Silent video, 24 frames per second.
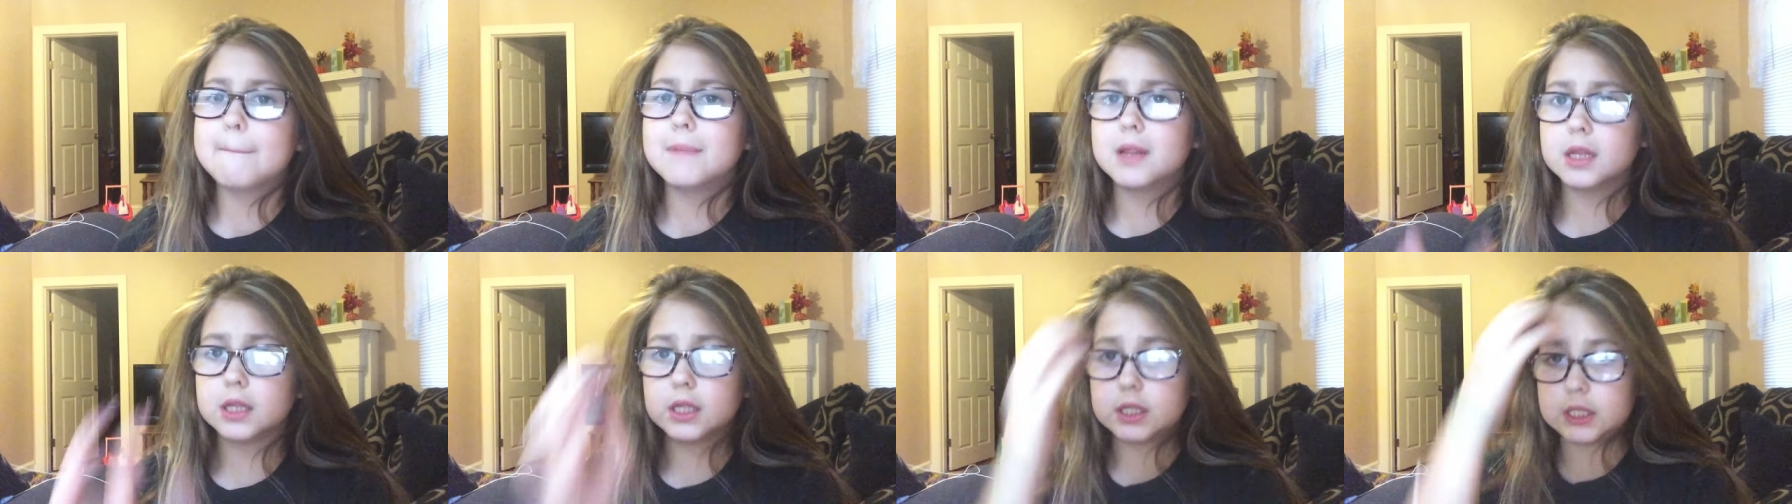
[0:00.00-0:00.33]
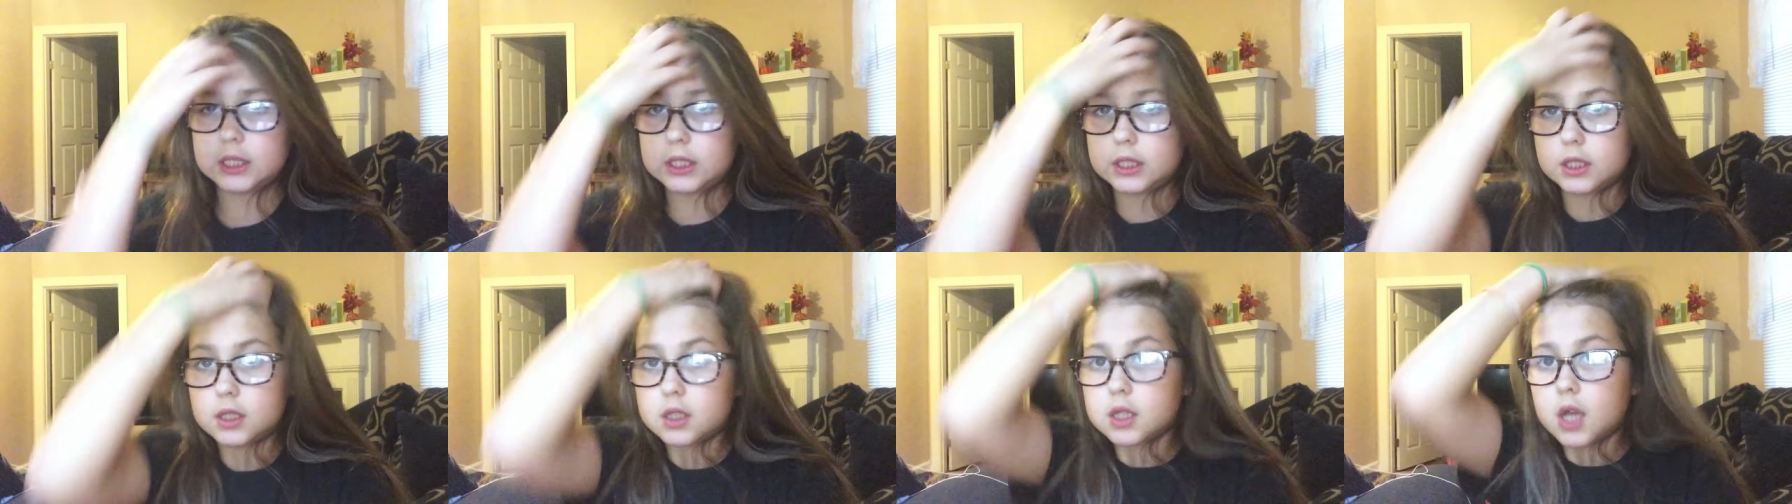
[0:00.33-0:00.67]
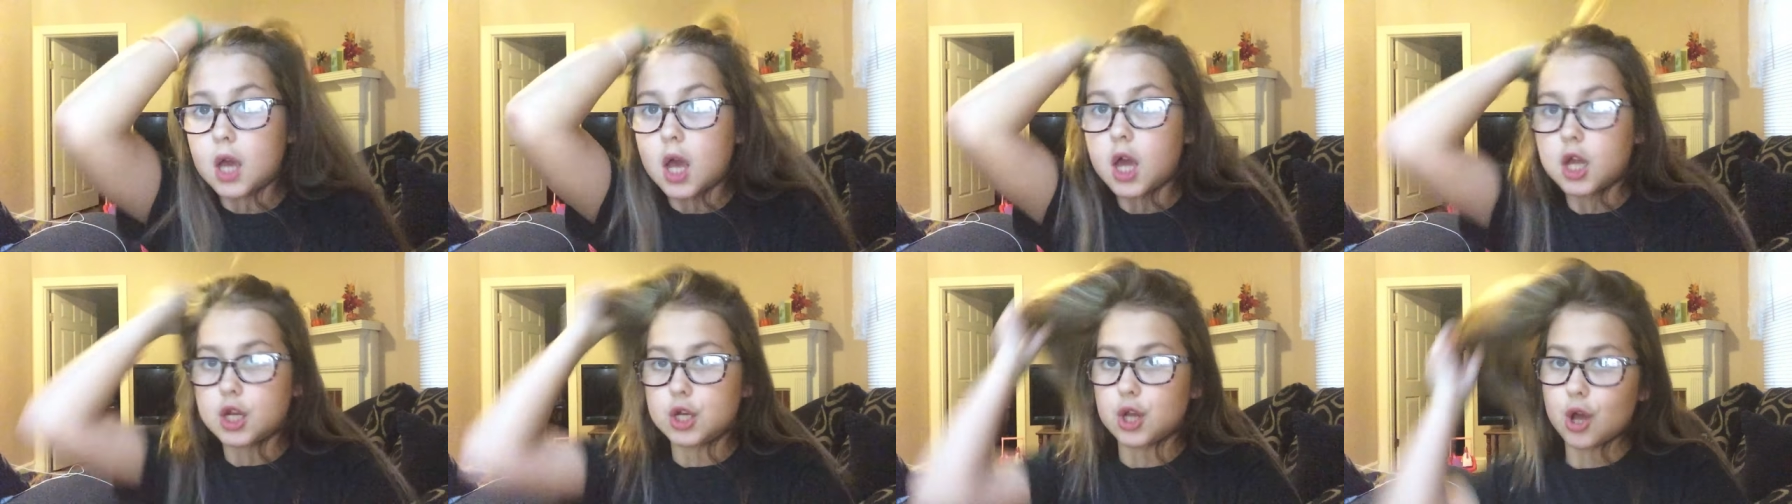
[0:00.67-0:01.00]
Please.
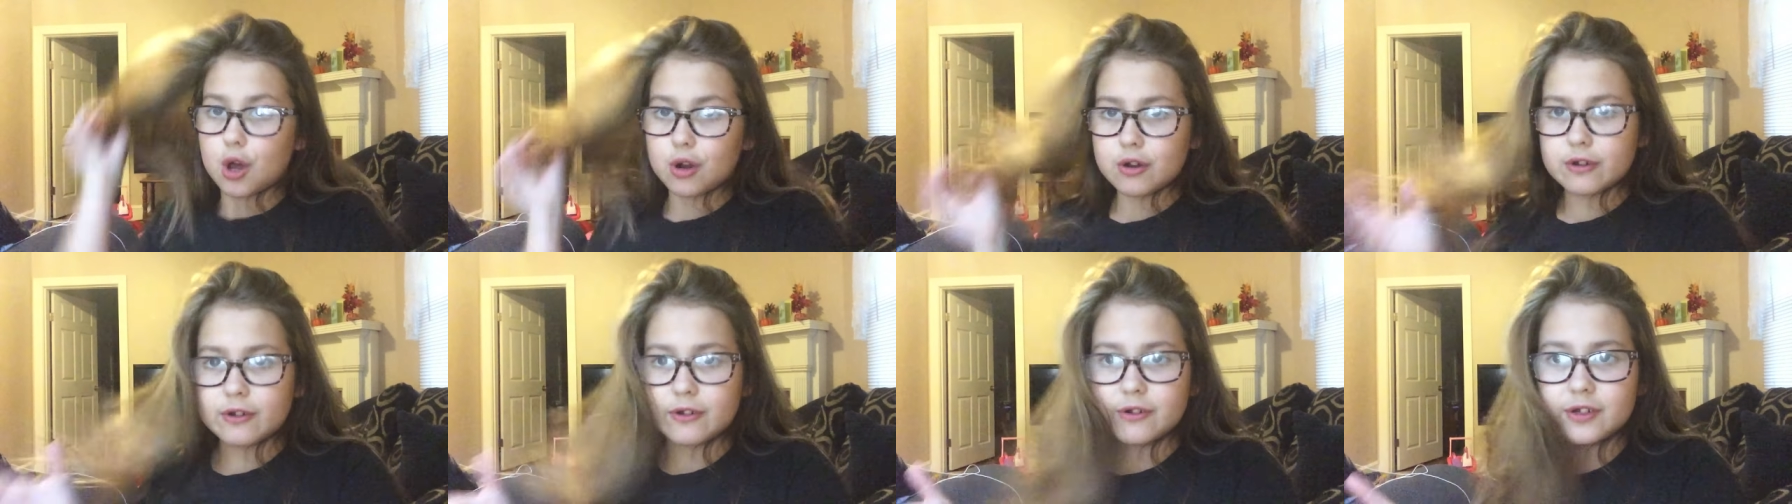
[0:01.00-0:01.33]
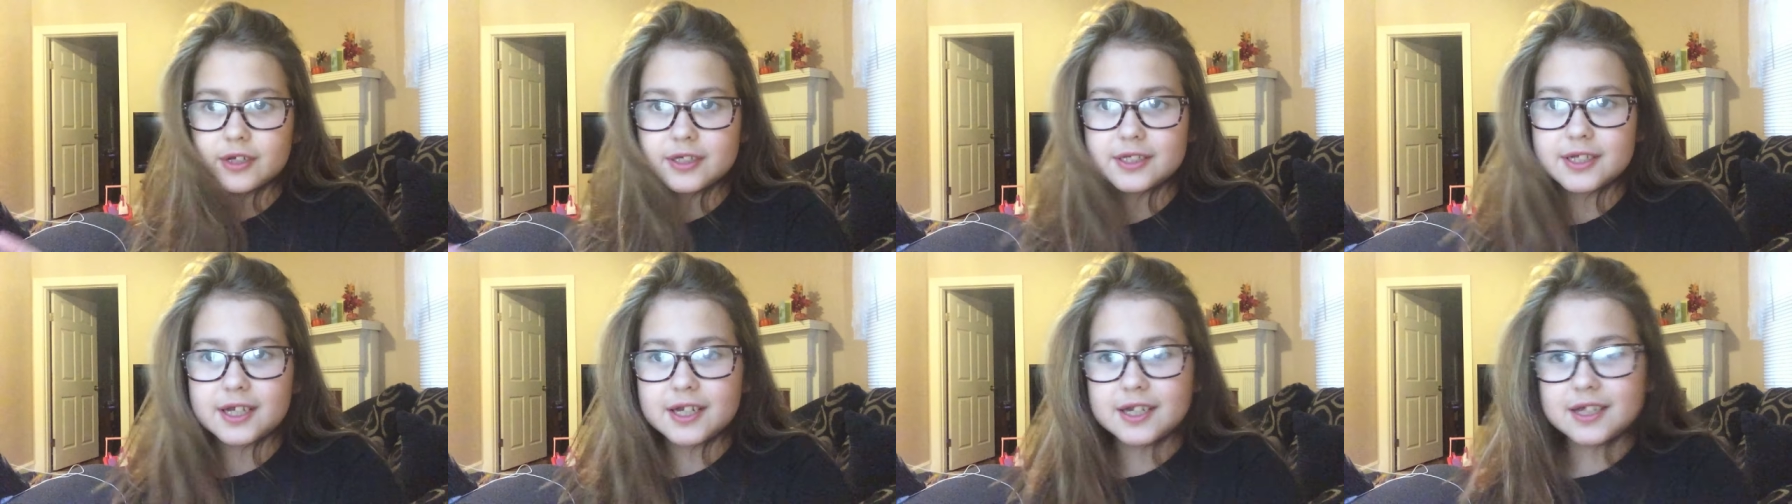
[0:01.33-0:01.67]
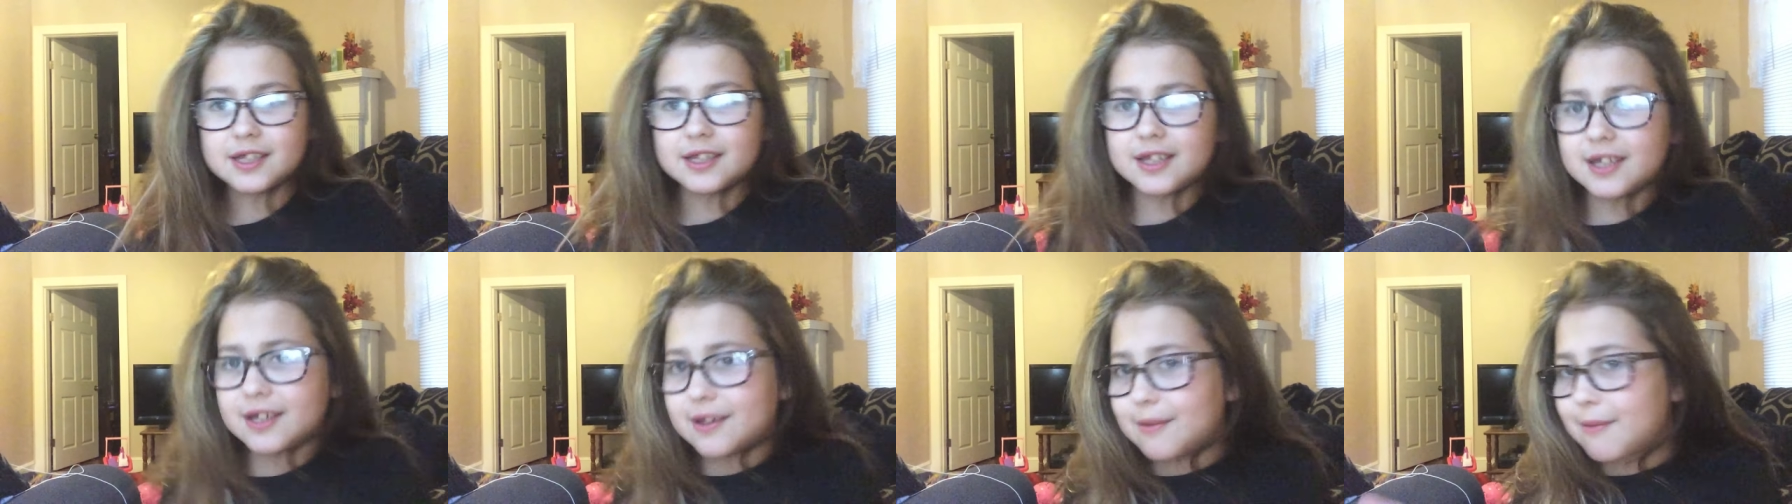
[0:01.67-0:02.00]
Y'all notice
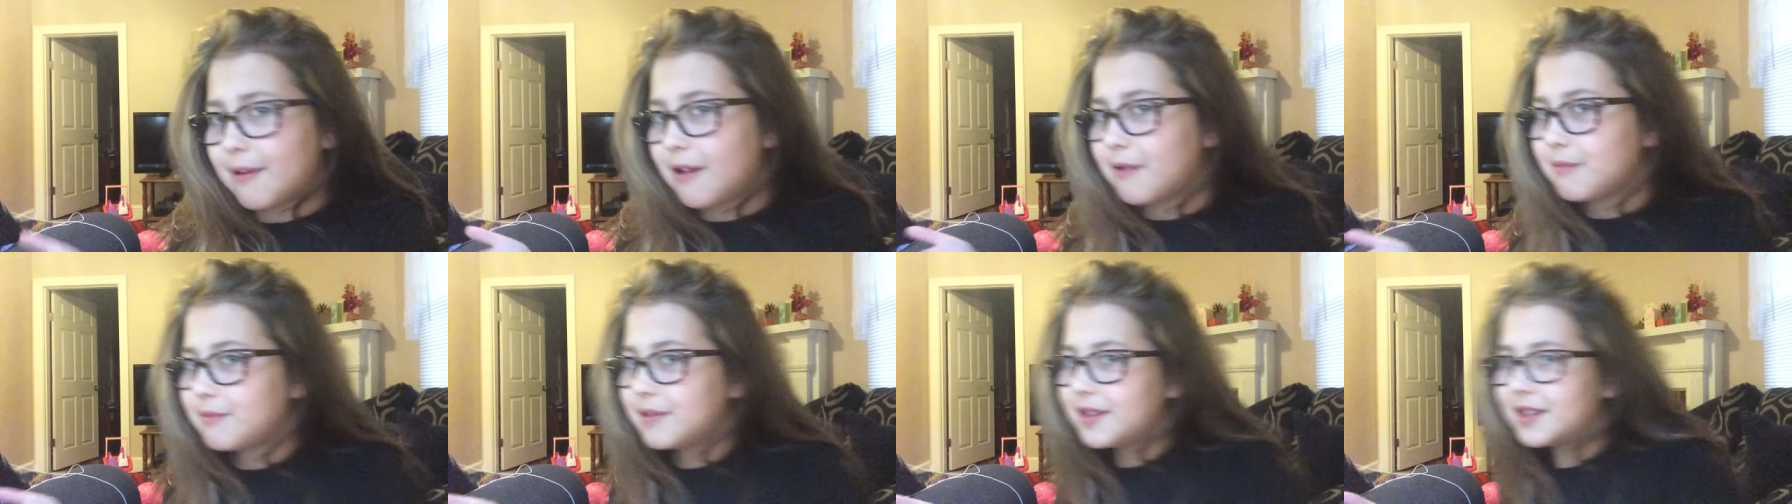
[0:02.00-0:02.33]
anything about